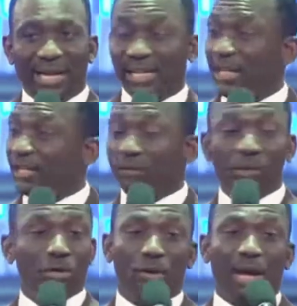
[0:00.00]
I didn't
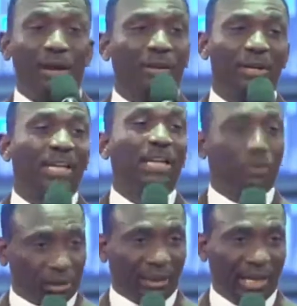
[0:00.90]
even know how he
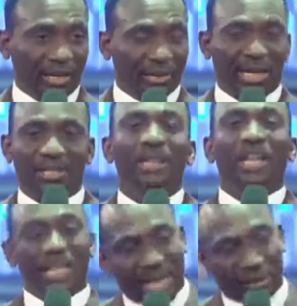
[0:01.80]
looked like, but
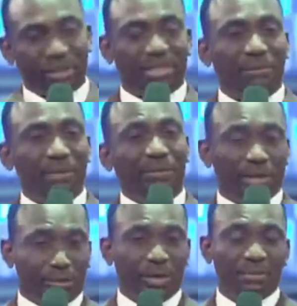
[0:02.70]
he anointed me in
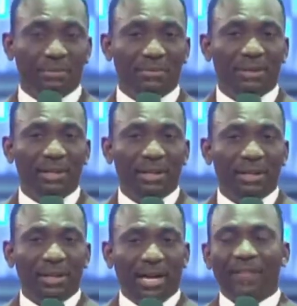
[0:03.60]
the
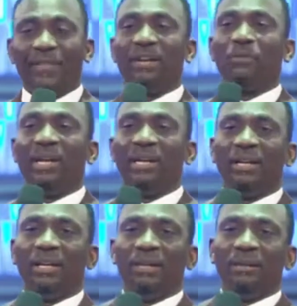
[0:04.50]
dream. And
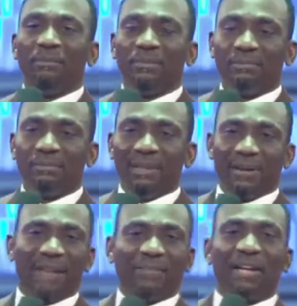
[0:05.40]
then
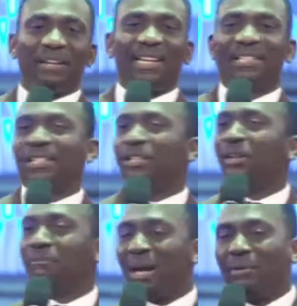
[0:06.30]
after getting
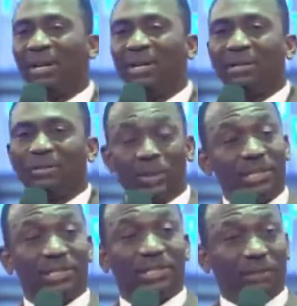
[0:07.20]
newly married
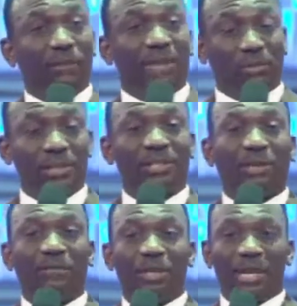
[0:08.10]
over
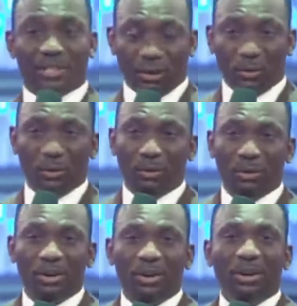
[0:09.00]
27 years ago,
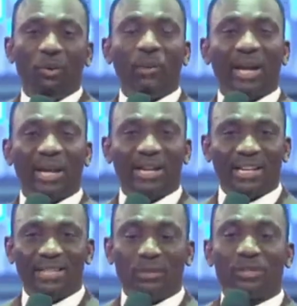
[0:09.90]
we heard
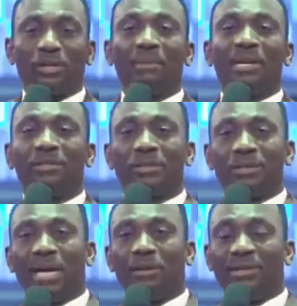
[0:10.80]
that he was coming into
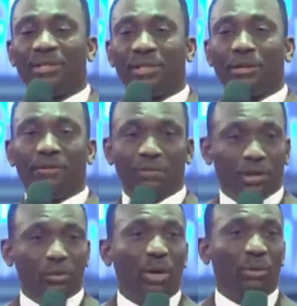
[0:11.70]
town in the city of
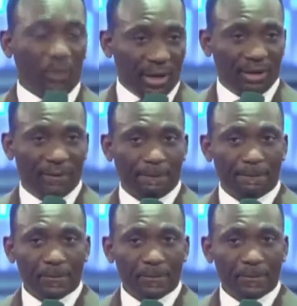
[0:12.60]
Jos where we were.